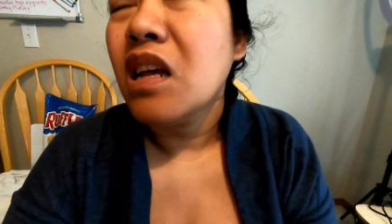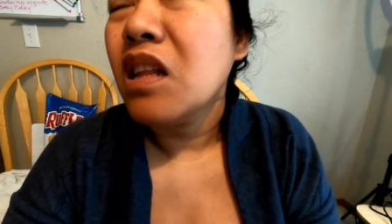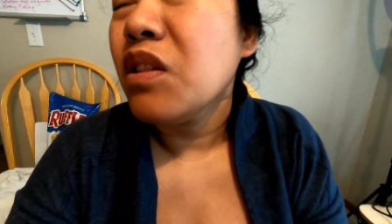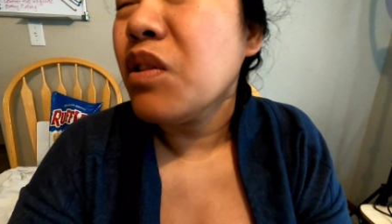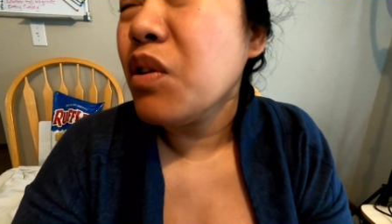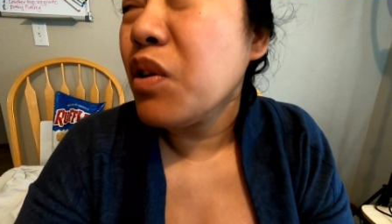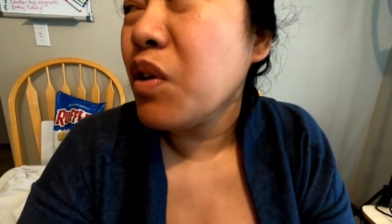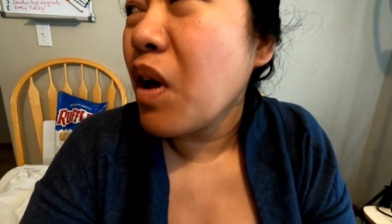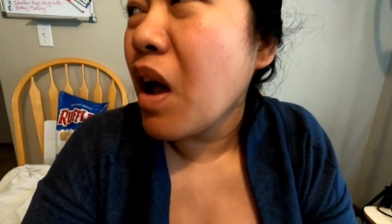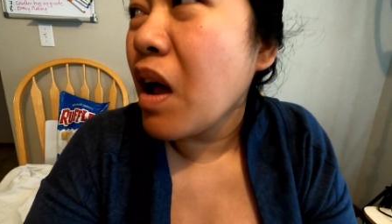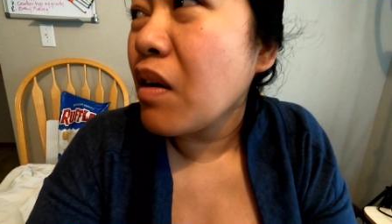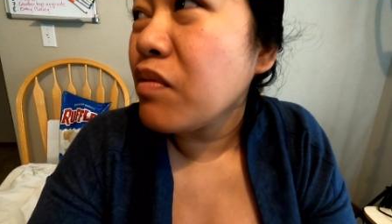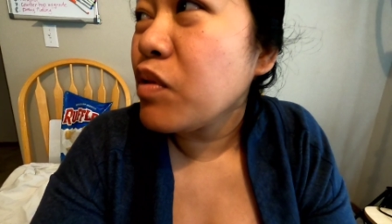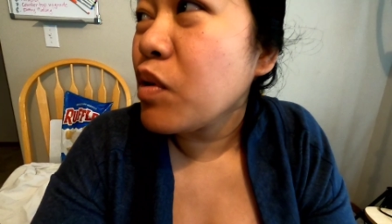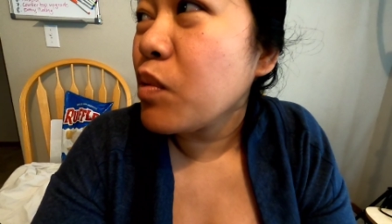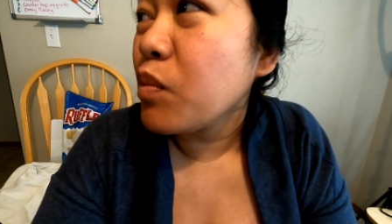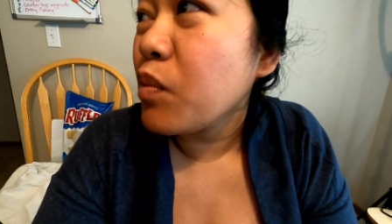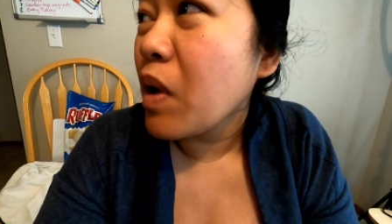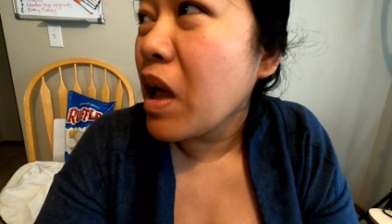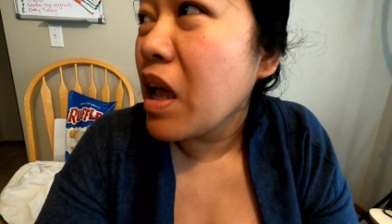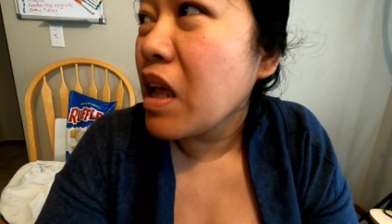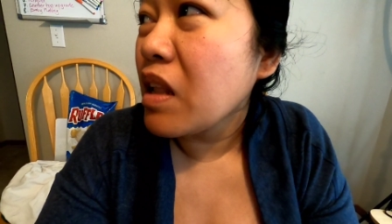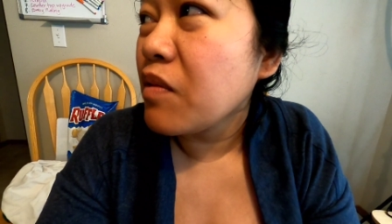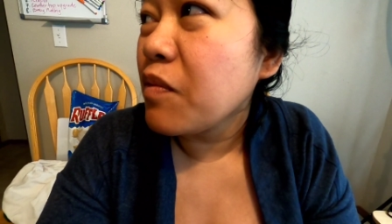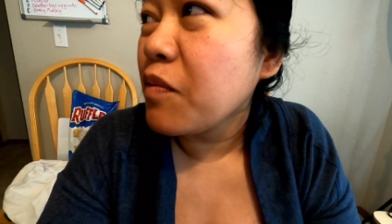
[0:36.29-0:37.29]
Do you have to
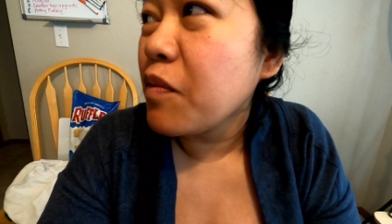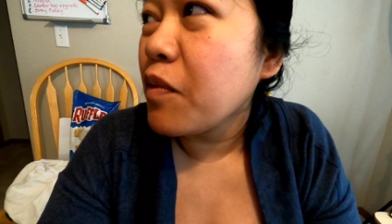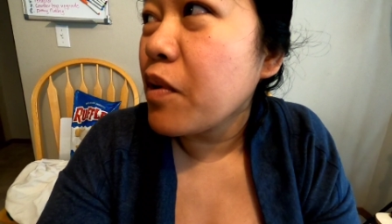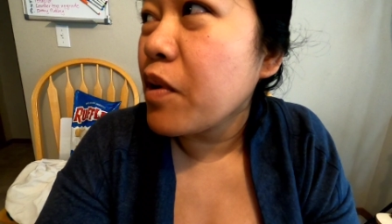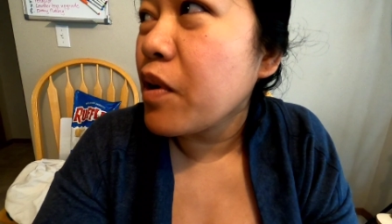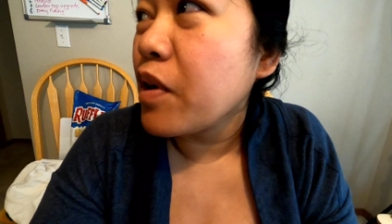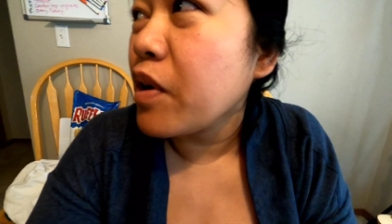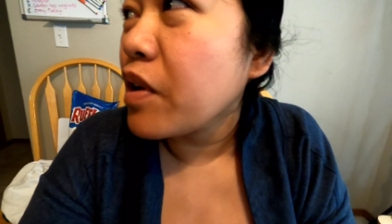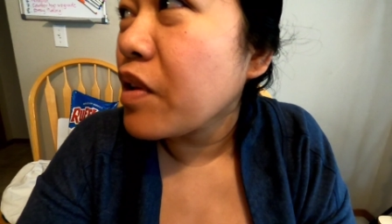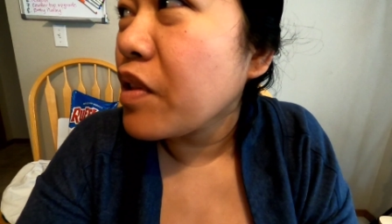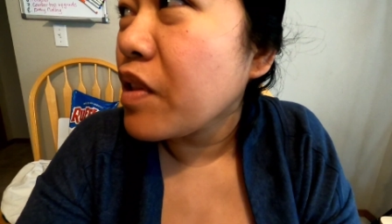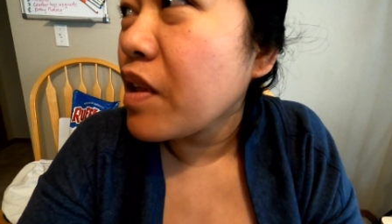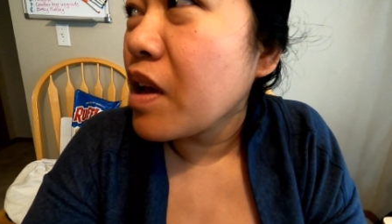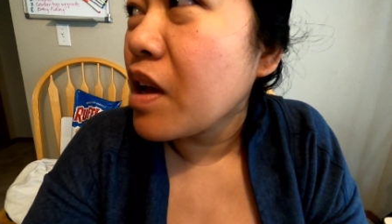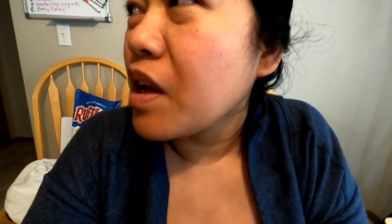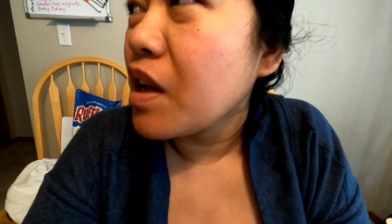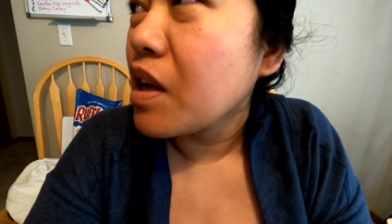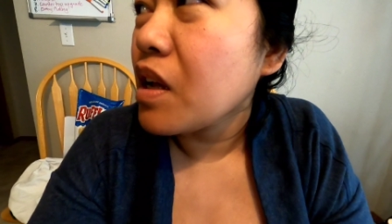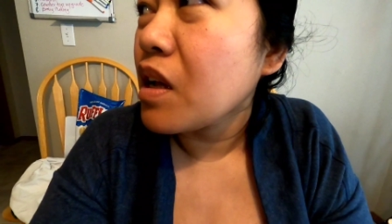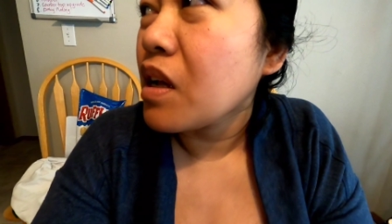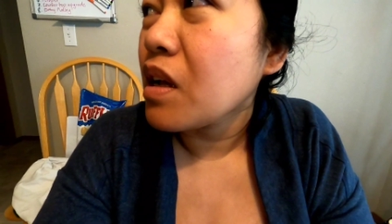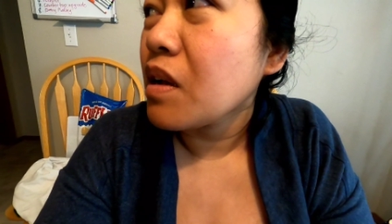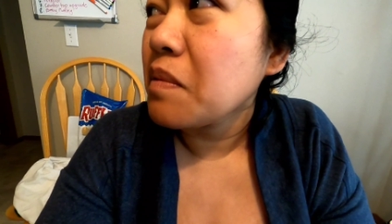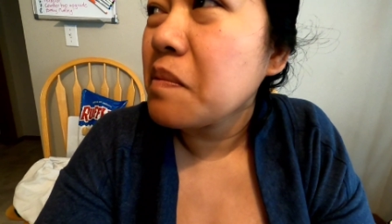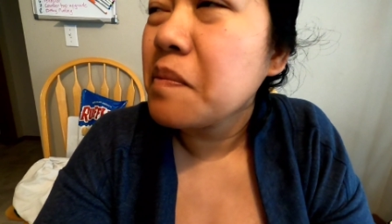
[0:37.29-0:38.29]
wait for
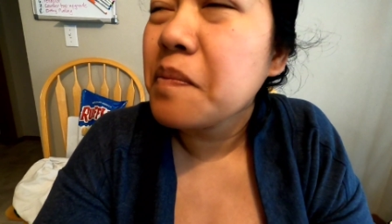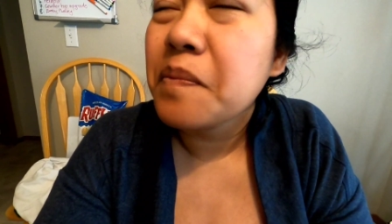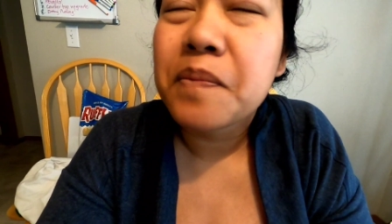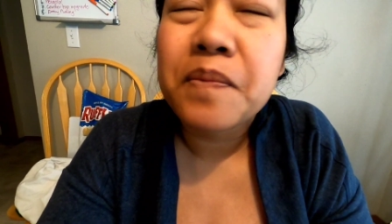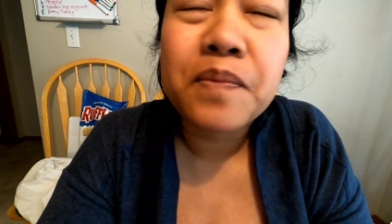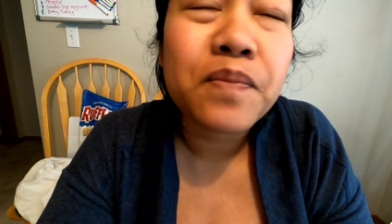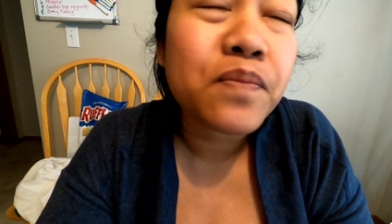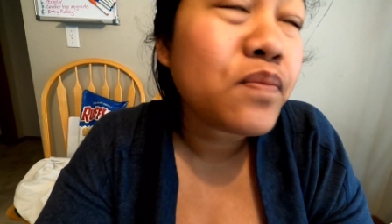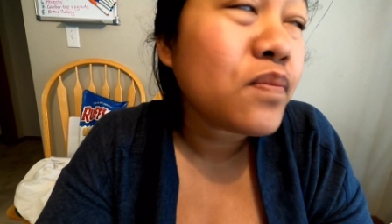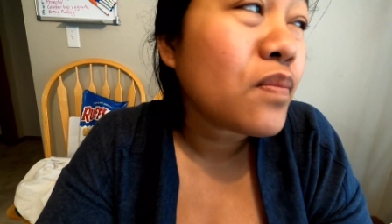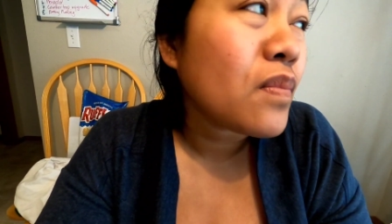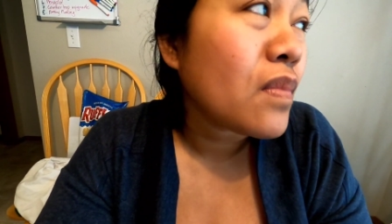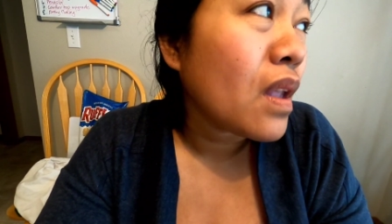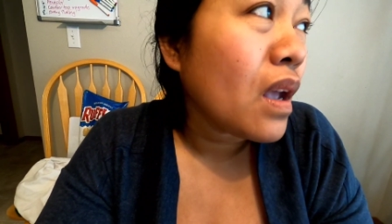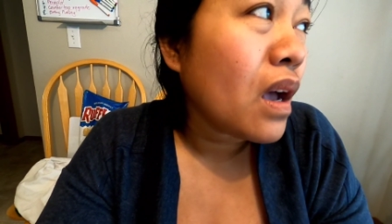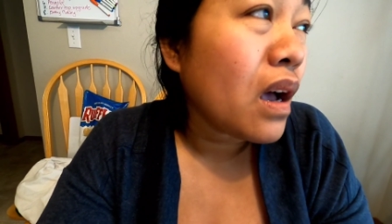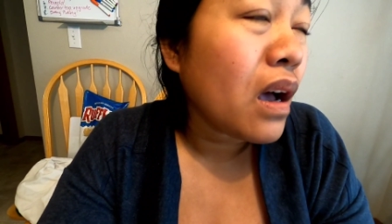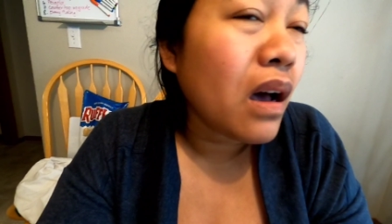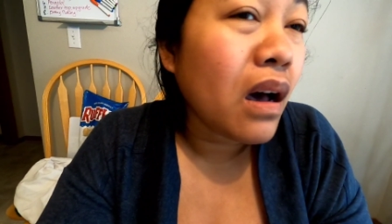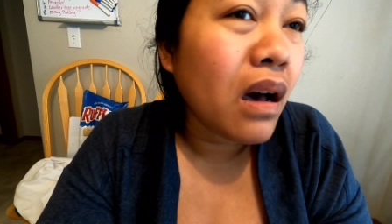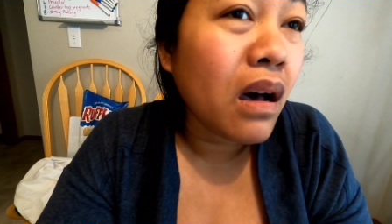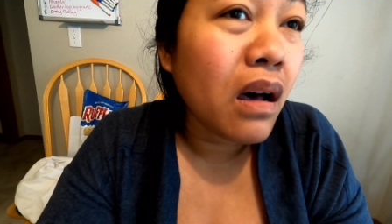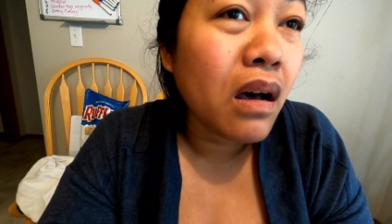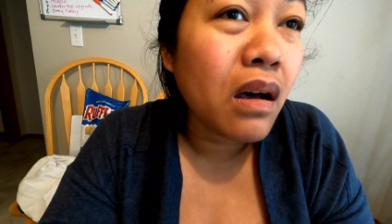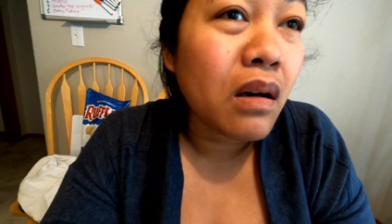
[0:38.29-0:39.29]
the
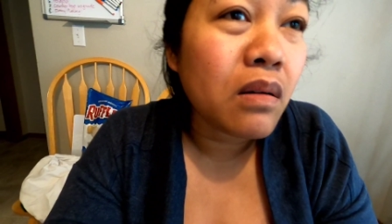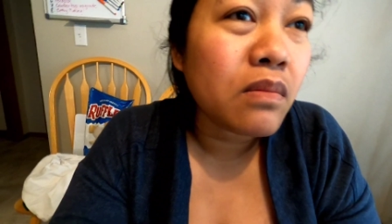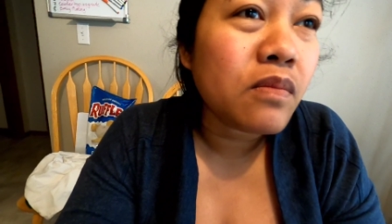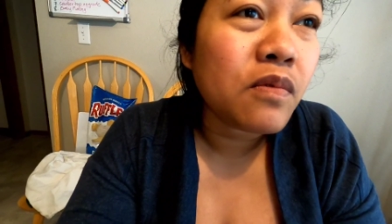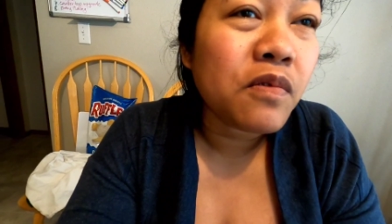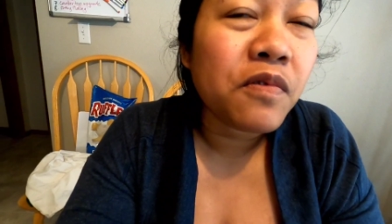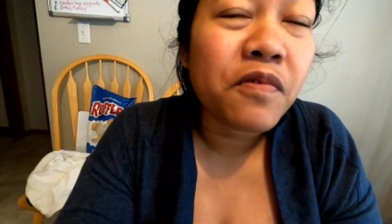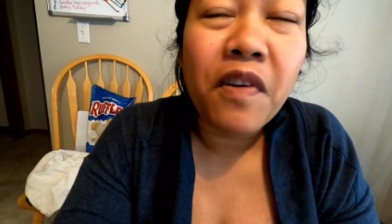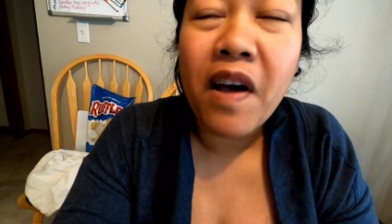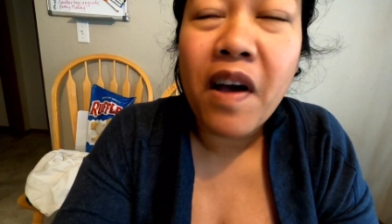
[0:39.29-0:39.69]
um